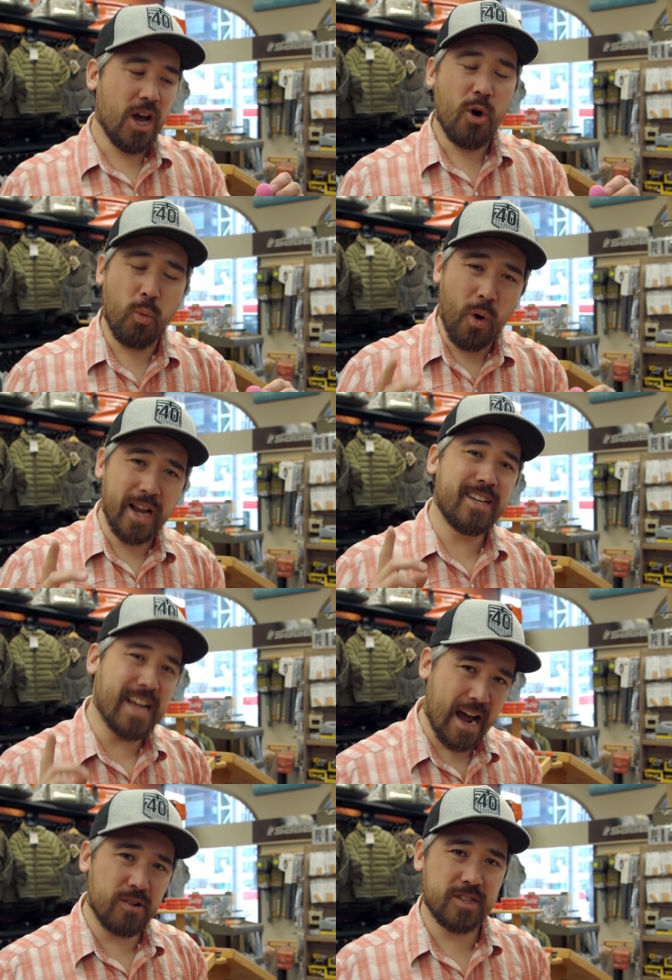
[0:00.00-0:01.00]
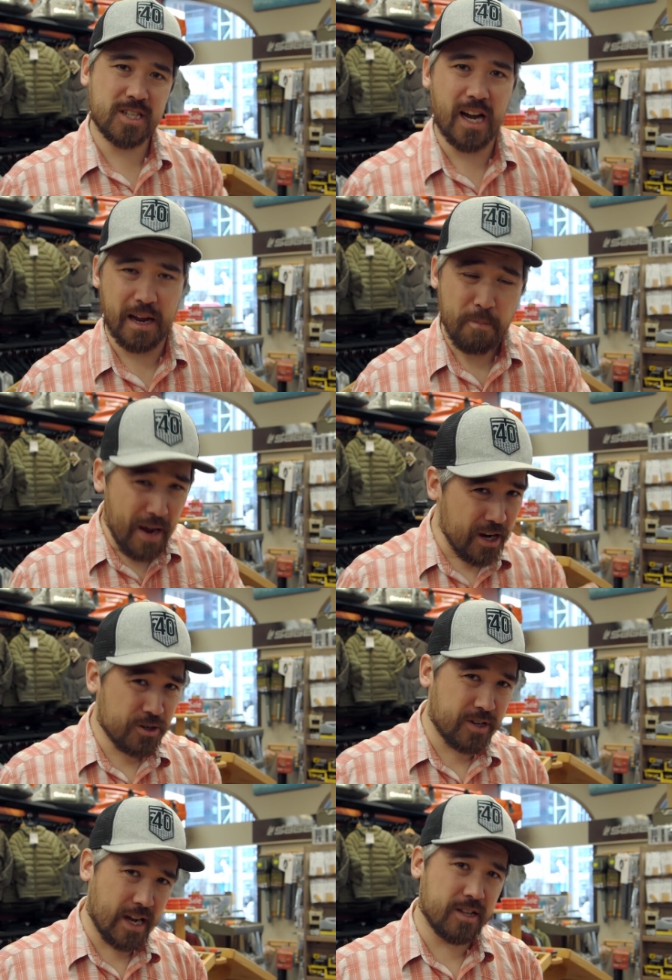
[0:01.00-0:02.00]
One downside,
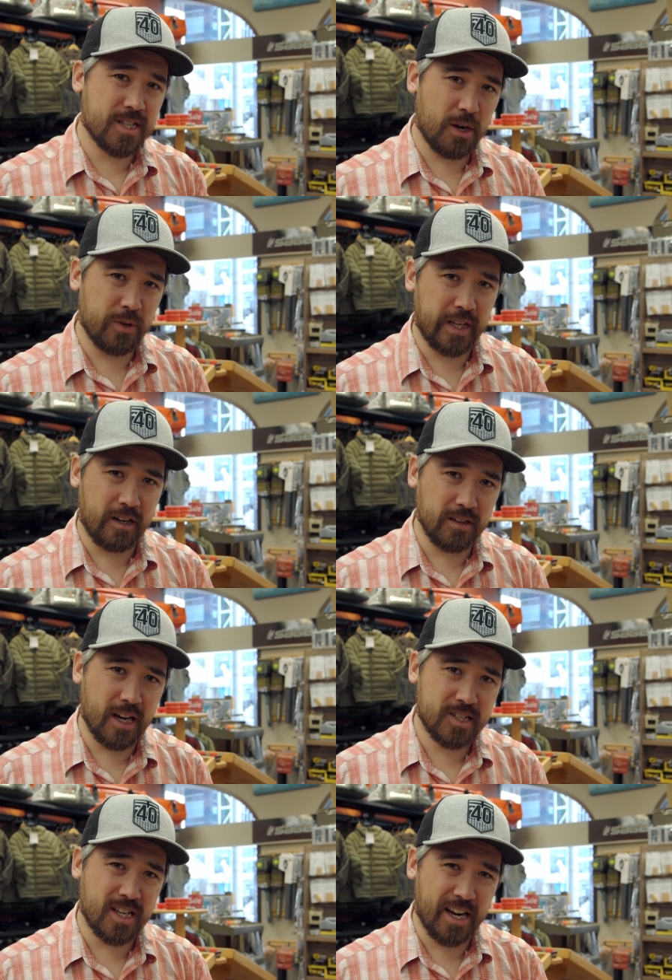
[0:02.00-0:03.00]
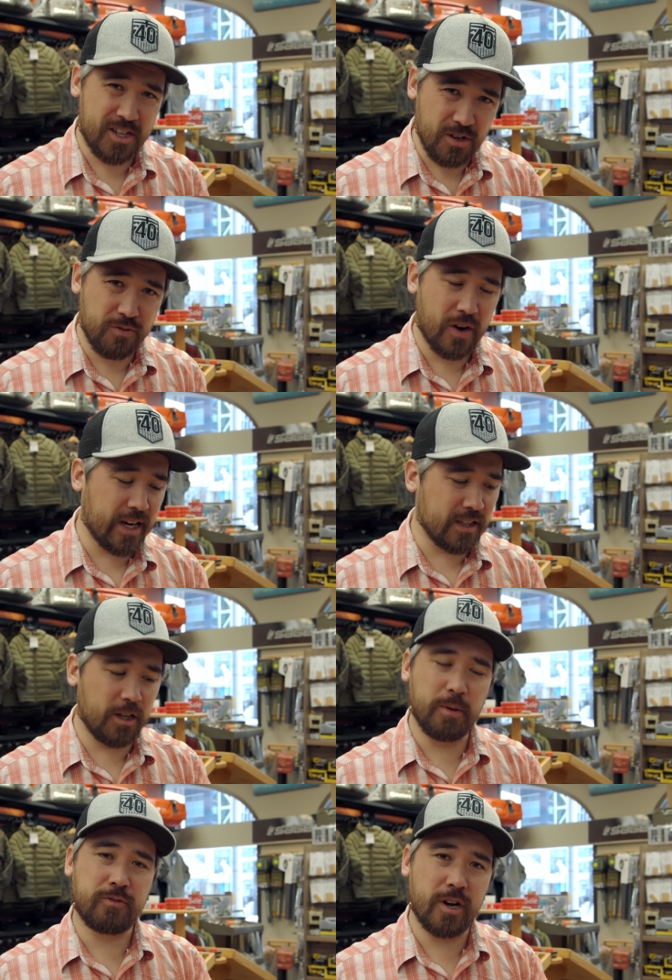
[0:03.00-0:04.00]
major downside with the airlocks that I do find a little
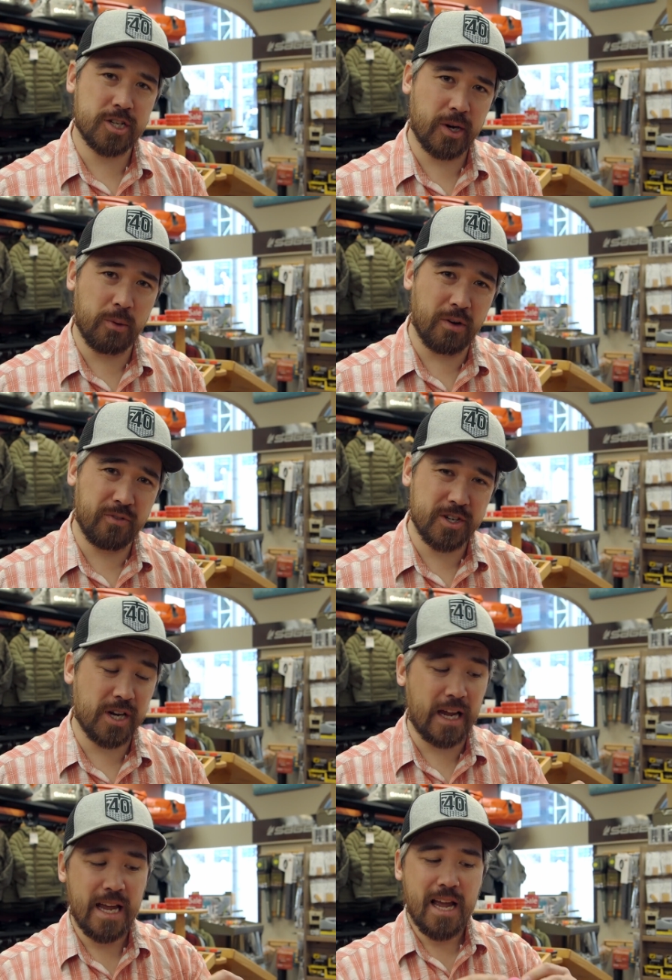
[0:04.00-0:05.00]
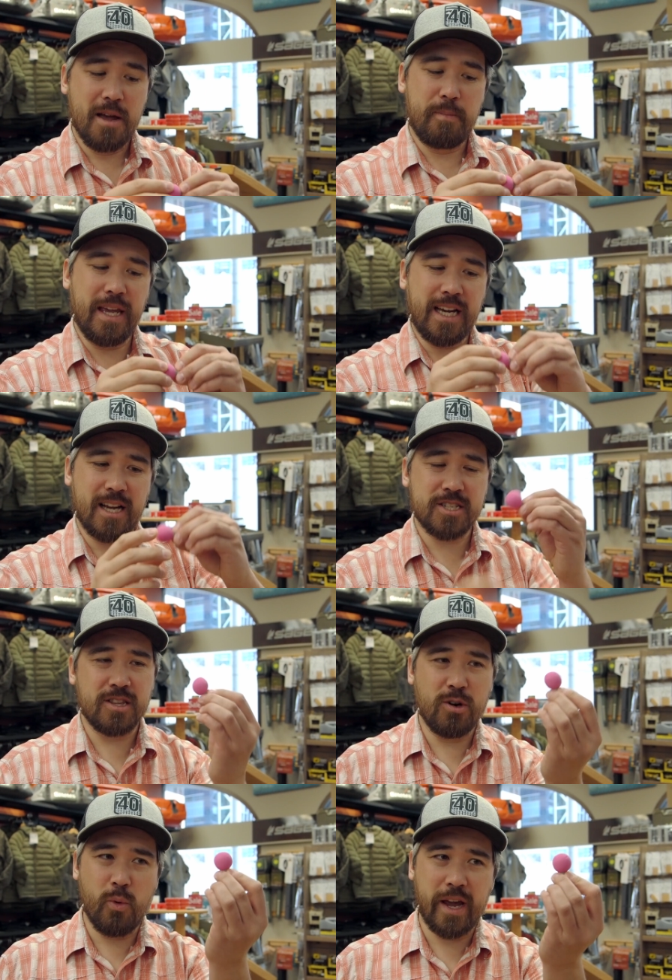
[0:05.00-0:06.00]
bit frustrating while fishing, because of
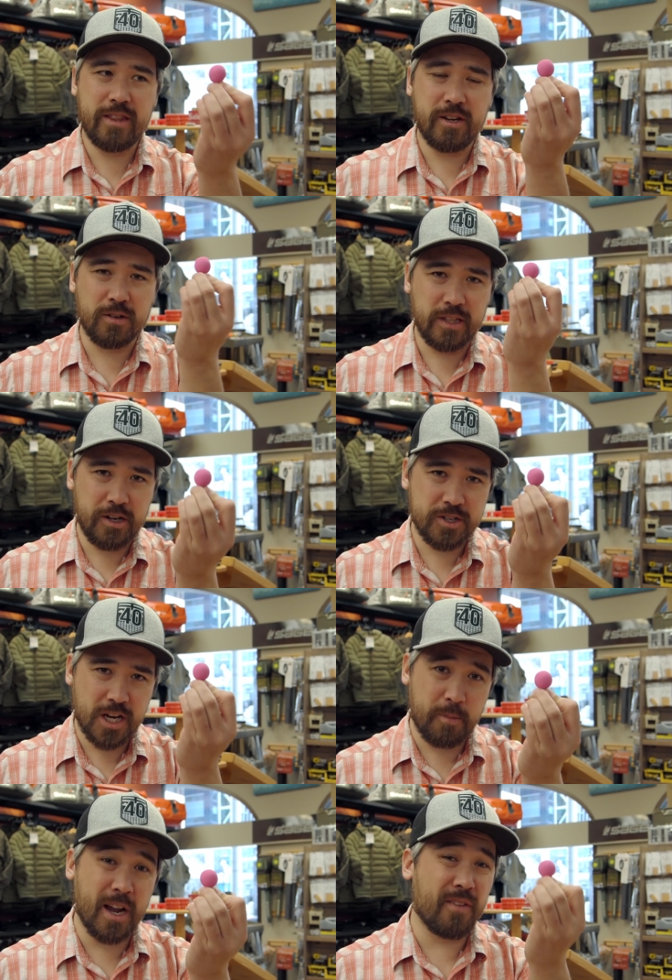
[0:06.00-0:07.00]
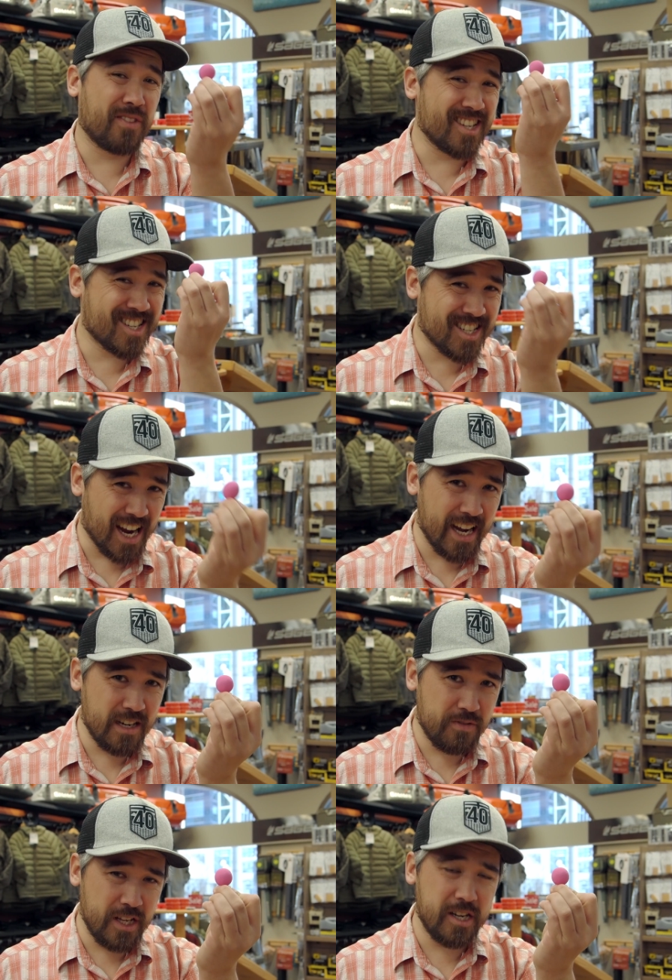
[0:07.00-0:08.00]
the way that your leader's coming off the side
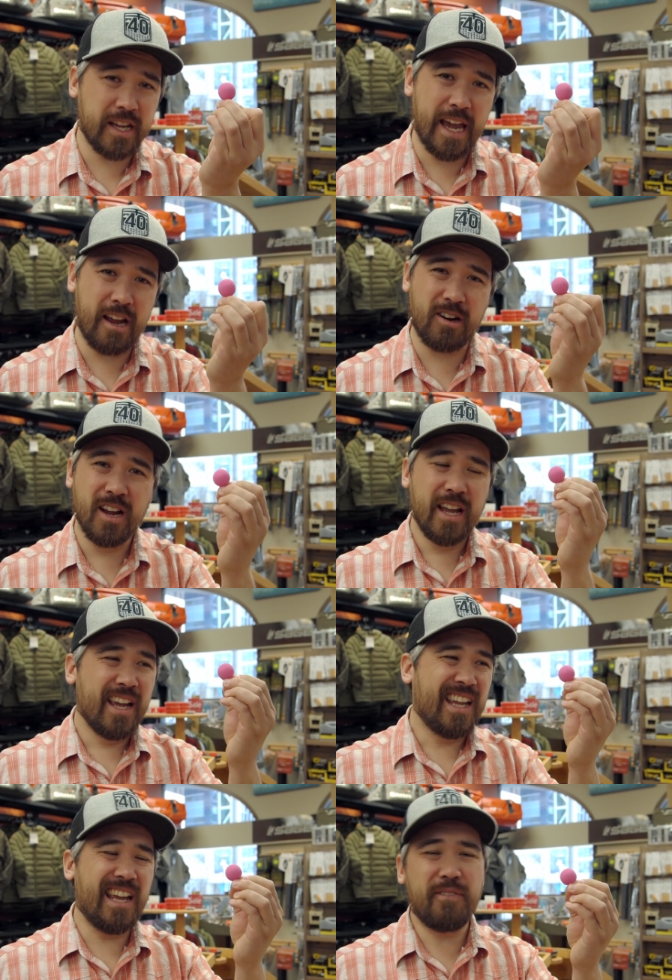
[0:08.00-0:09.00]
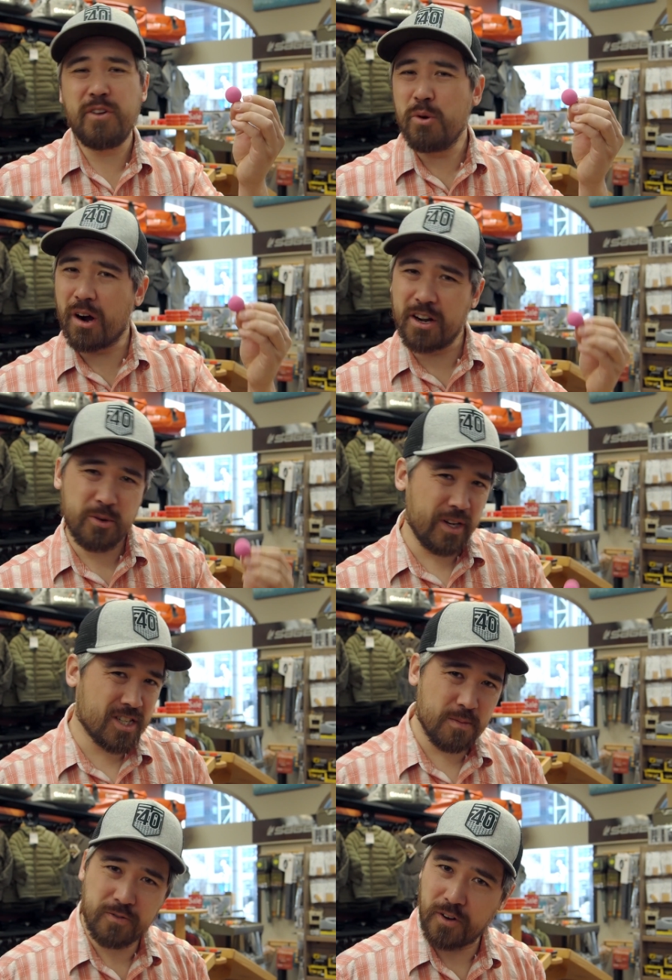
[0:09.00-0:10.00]
of the indicator, if you are doing
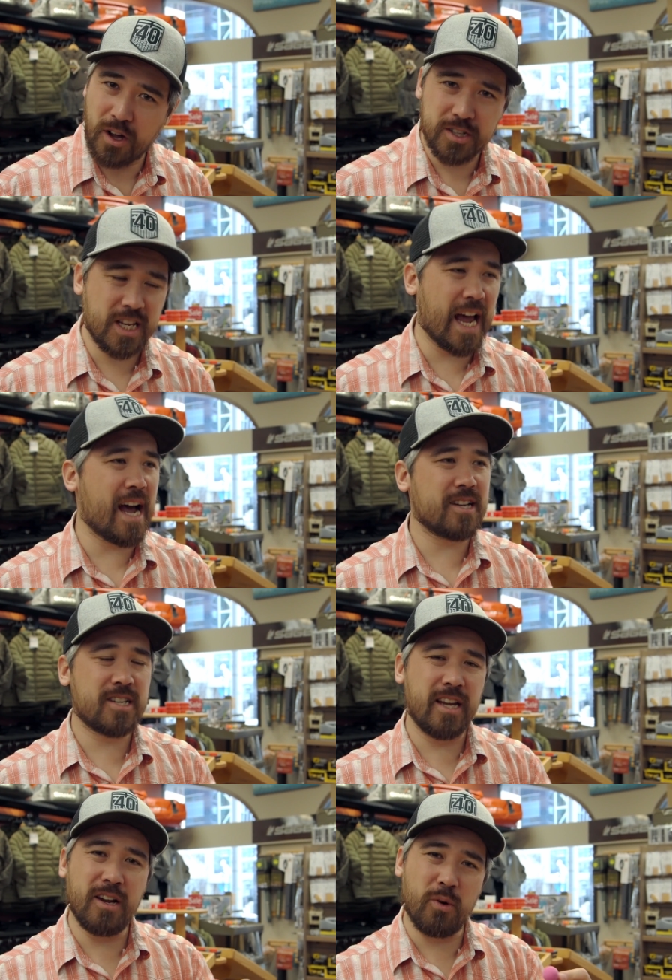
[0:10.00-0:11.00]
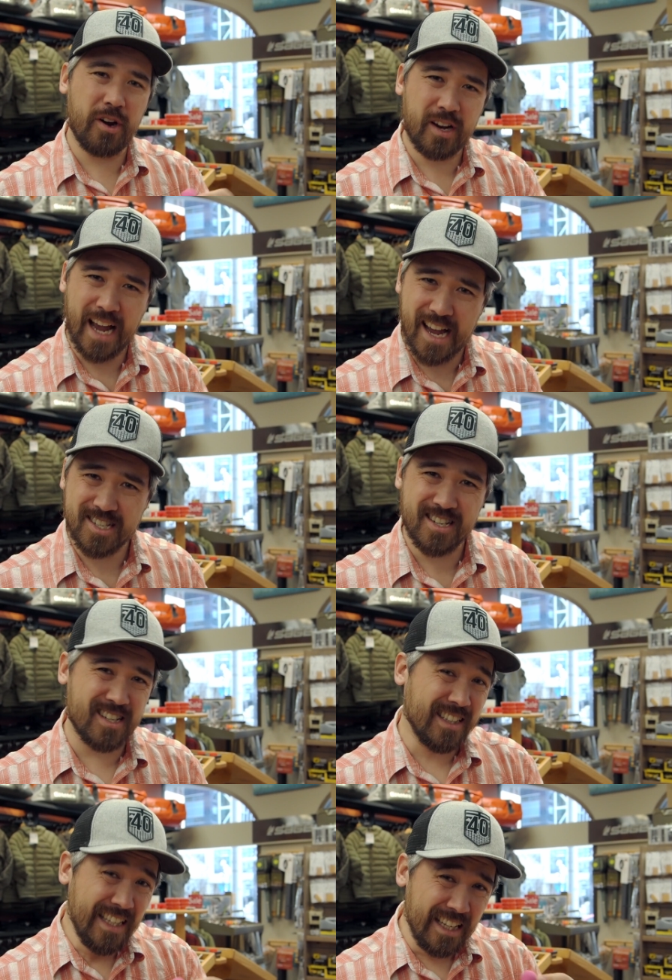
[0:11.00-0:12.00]
some false casting or your cast is a
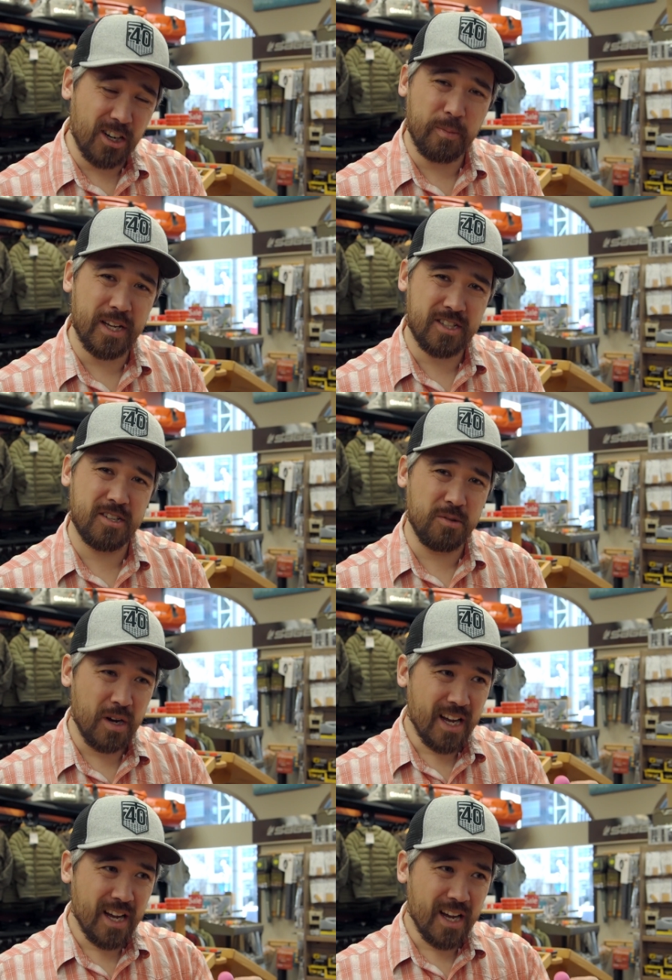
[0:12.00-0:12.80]
little bit too